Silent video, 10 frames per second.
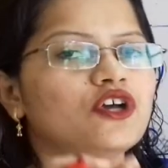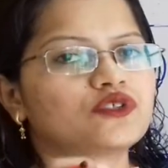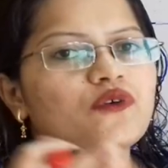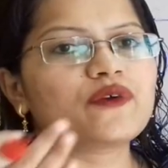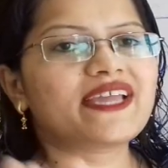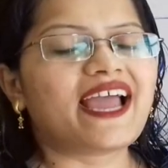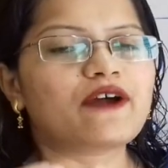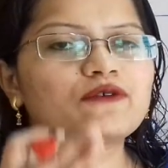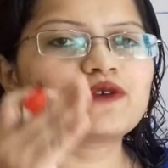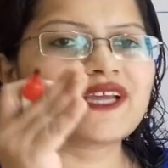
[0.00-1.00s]
So we
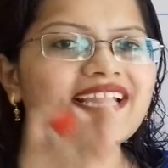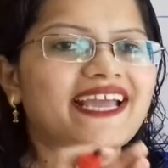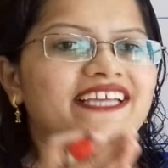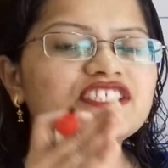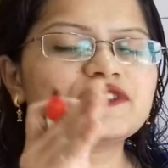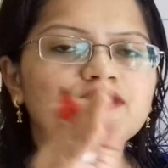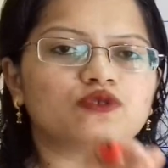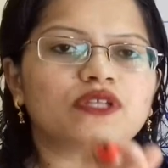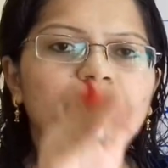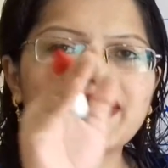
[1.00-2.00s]
have to take H
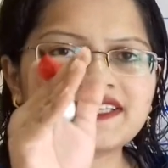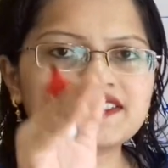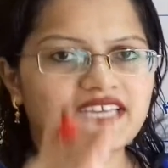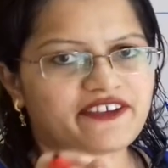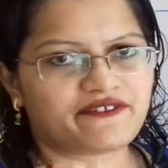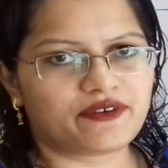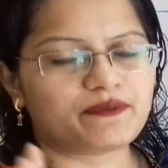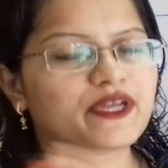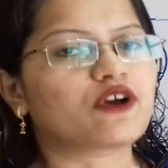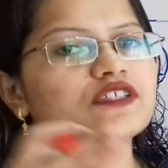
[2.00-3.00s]
to the base F,
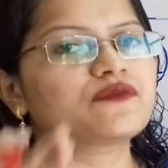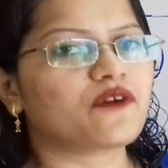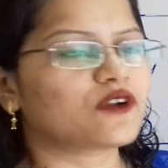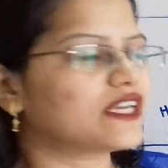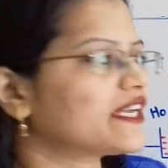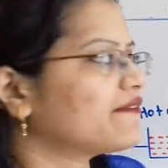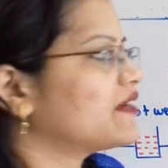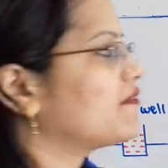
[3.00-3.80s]
because for liquid